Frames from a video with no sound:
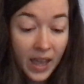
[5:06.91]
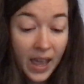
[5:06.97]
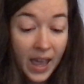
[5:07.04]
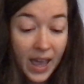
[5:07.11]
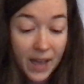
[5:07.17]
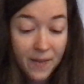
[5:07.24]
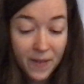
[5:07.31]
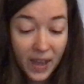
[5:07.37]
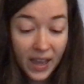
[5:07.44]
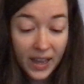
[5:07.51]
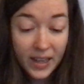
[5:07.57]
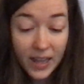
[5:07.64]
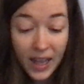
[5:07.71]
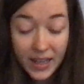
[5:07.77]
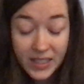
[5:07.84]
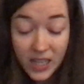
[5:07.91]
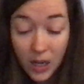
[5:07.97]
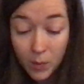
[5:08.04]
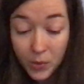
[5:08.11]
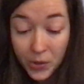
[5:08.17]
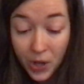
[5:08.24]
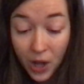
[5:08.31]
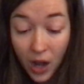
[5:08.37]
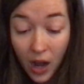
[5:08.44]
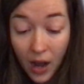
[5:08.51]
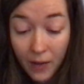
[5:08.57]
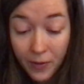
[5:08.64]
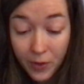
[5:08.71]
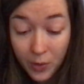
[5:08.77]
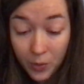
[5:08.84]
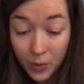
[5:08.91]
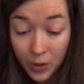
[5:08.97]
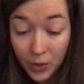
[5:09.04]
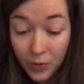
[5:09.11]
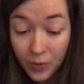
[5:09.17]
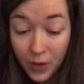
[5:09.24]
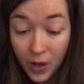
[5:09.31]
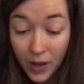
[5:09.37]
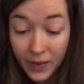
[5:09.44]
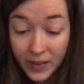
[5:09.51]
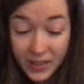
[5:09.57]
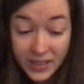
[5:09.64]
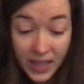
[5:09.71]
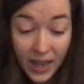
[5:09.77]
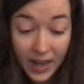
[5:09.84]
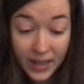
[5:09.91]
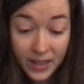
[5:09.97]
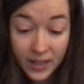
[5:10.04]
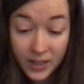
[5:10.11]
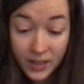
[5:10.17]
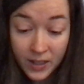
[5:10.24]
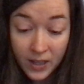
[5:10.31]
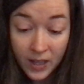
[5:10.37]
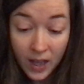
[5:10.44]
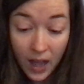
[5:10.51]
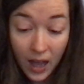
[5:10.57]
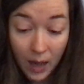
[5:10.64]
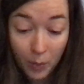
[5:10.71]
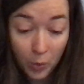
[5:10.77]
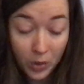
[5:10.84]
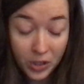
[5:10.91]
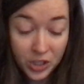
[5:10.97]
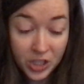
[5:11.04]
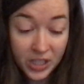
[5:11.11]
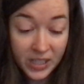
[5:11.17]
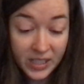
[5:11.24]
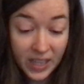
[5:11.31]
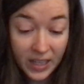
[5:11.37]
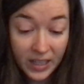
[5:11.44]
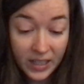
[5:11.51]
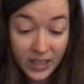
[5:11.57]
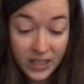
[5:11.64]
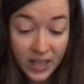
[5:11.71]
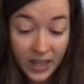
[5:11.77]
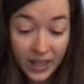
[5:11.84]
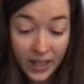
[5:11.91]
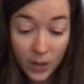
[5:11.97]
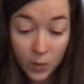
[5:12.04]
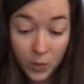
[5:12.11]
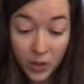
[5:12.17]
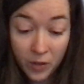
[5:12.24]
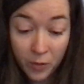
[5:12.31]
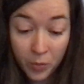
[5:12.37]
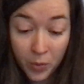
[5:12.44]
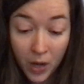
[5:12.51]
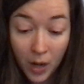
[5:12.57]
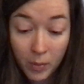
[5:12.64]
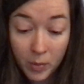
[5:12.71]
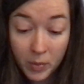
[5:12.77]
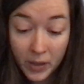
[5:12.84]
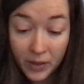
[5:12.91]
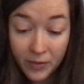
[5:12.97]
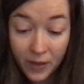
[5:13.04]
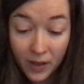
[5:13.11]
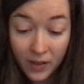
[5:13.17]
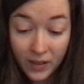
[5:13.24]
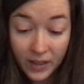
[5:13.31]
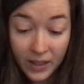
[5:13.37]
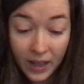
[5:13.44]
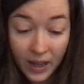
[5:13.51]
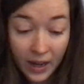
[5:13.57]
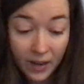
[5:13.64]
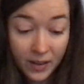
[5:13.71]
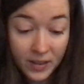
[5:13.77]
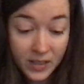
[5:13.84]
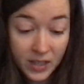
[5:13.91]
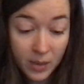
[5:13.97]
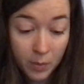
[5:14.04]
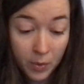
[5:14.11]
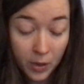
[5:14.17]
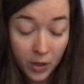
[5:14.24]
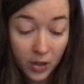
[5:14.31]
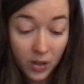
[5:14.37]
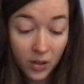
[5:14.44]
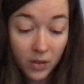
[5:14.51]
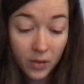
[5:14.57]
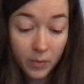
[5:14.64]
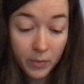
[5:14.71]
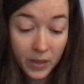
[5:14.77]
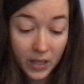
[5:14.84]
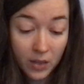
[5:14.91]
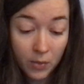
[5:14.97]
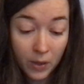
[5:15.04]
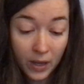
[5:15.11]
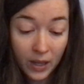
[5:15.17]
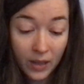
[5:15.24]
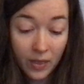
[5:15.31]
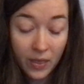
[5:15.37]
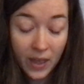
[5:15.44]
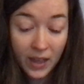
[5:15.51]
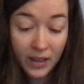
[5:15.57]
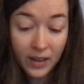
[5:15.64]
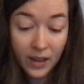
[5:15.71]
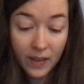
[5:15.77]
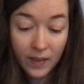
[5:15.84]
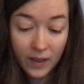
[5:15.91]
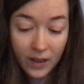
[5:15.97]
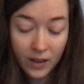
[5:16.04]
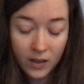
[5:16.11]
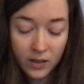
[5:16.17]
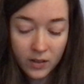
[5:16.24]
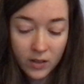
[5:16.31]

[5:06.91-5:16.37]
If Anne had tumbled off the roof on the side up which she ascended, Diana would have probably fallen heir to the pearl bead ring then and there.